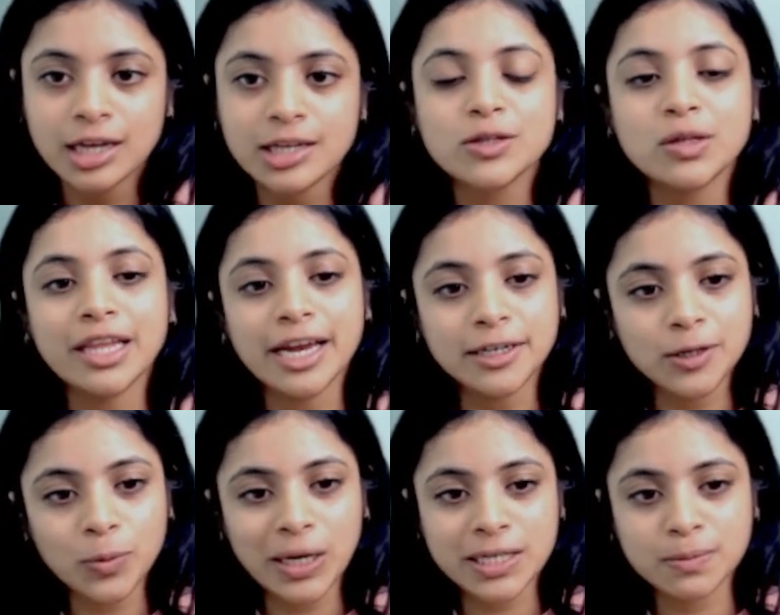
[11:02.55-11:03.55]
So net
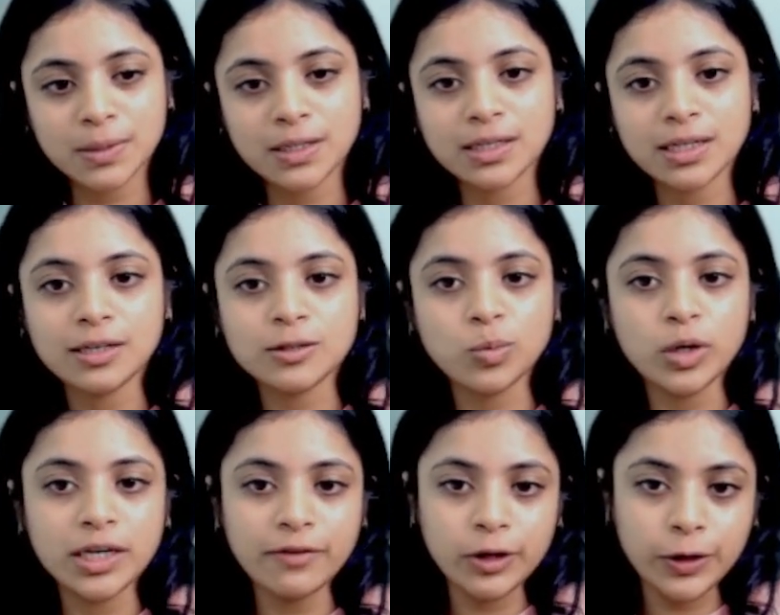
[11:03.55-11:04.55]
investment is
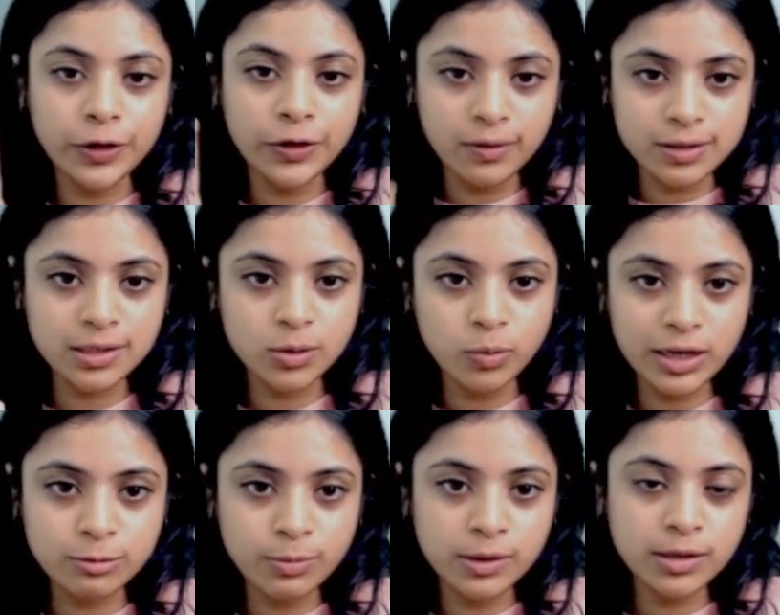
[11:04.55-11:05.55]
whatever your gross
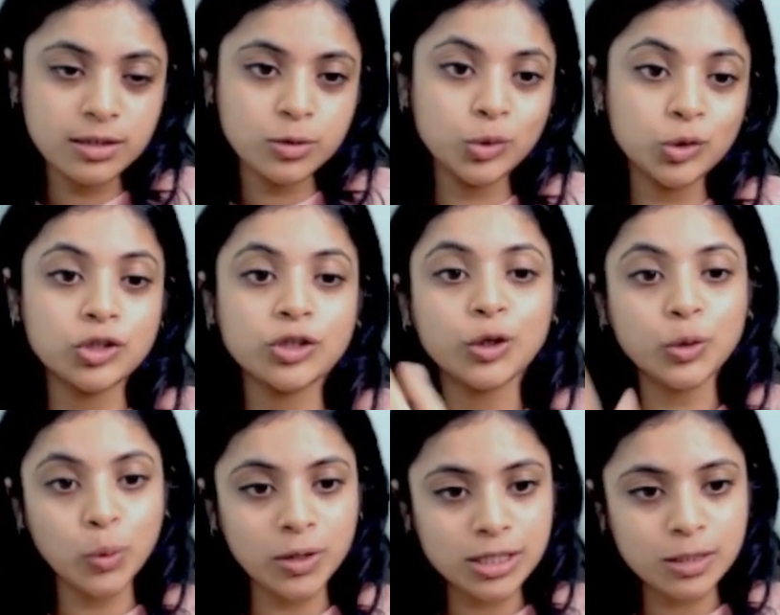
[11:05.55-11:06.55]
investment is, which is your
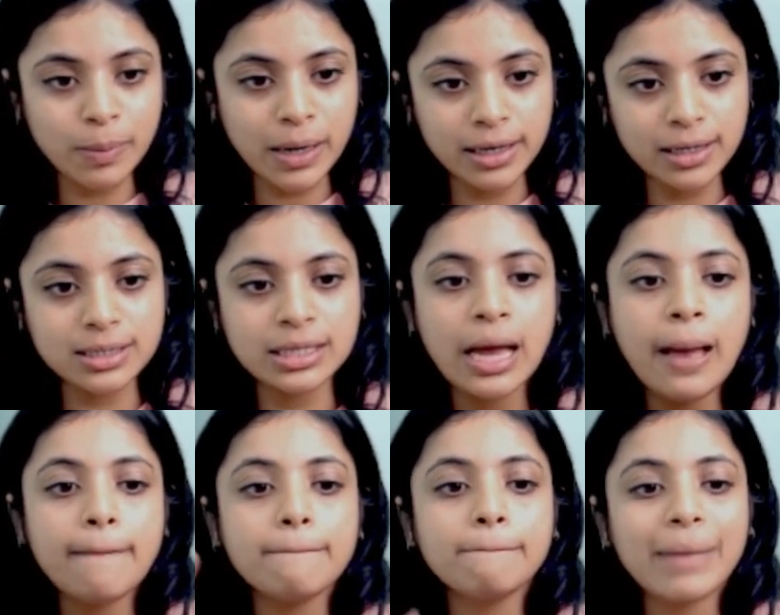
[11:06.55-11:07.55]
total spendings
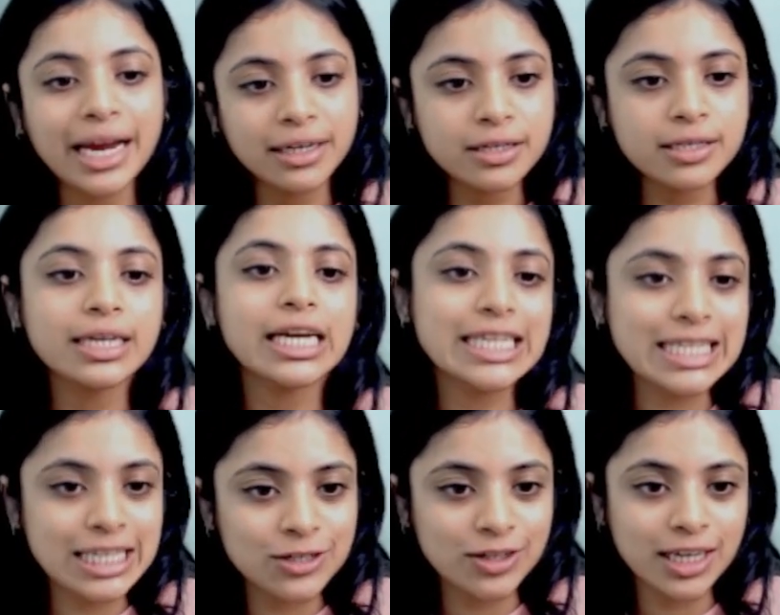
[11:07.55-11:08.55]
minus
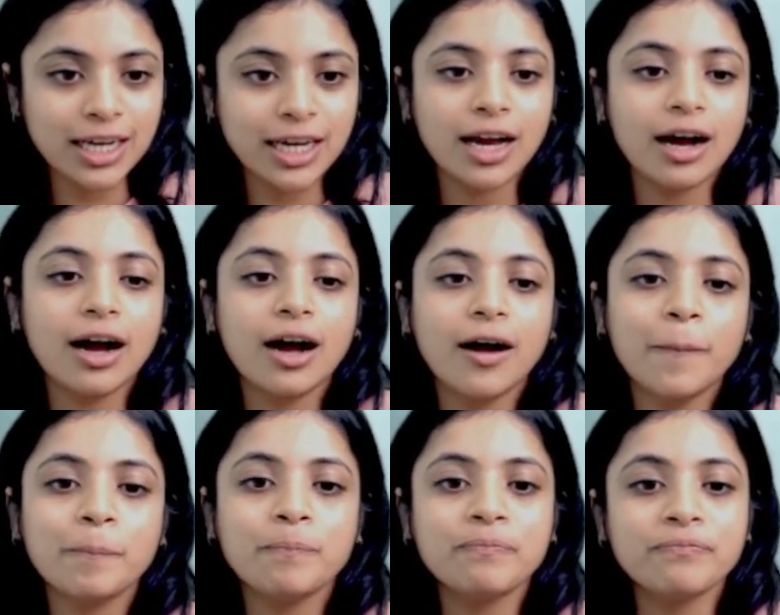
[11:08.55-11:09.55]
considering the
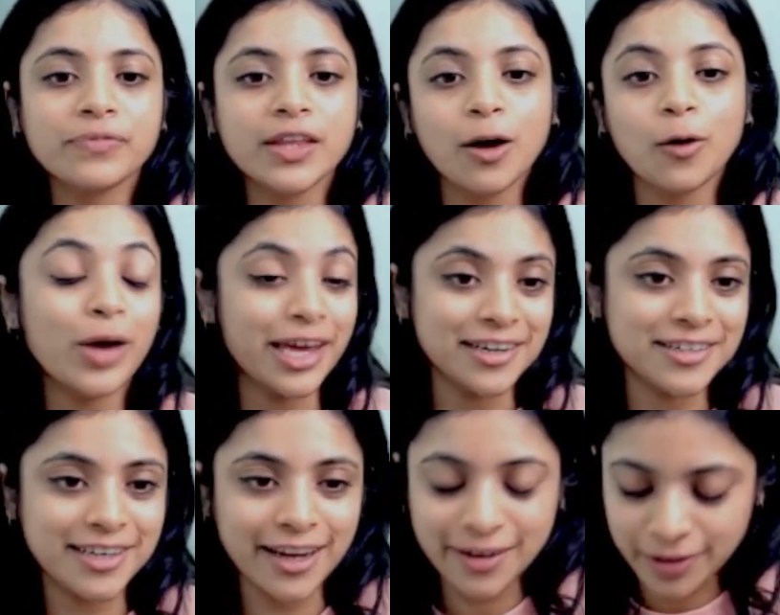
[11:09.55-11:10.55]
wear and
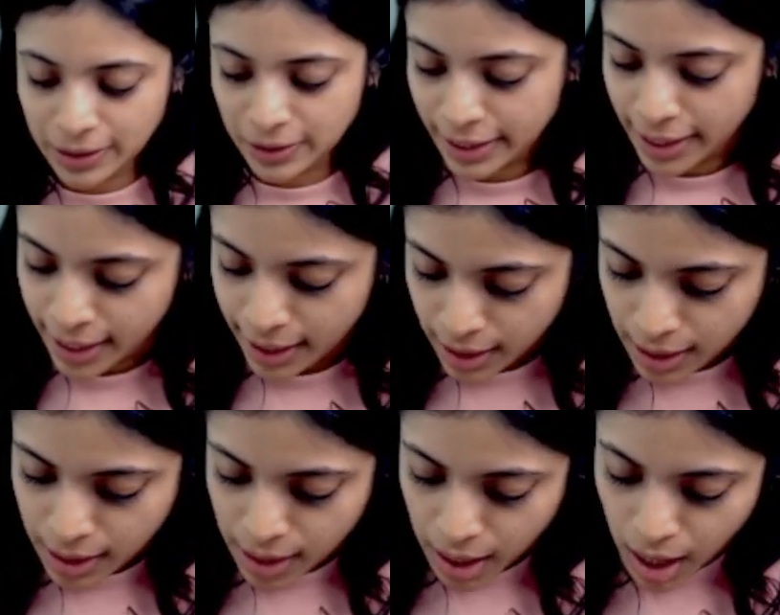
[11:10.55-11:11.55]
tear. Okay,
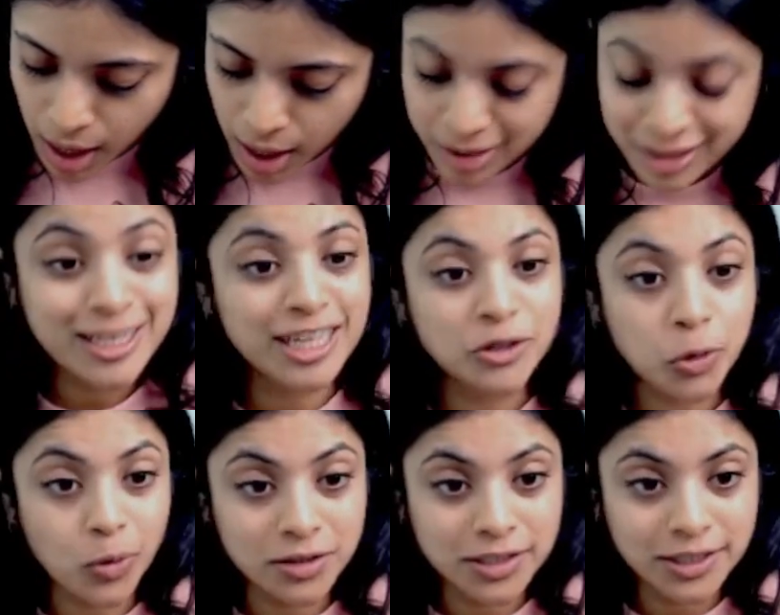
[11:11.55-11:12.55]
so that's
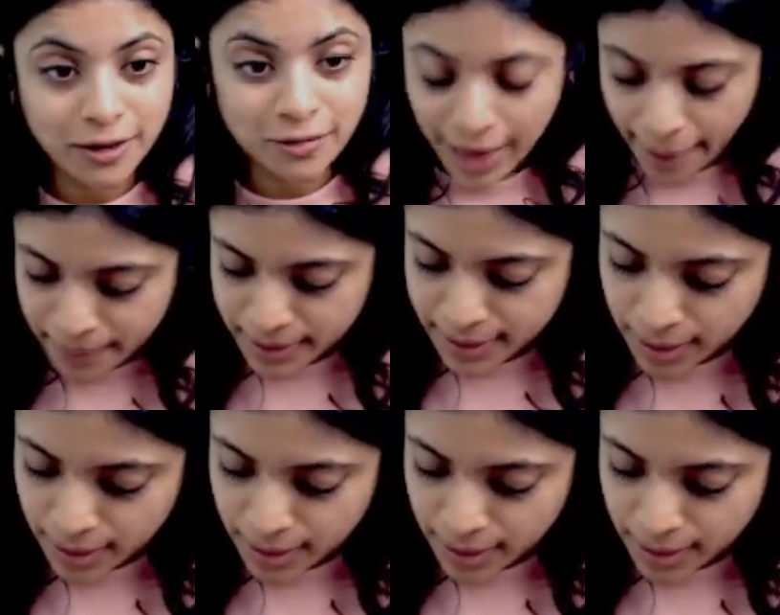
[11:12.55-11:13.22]
quantity of capital.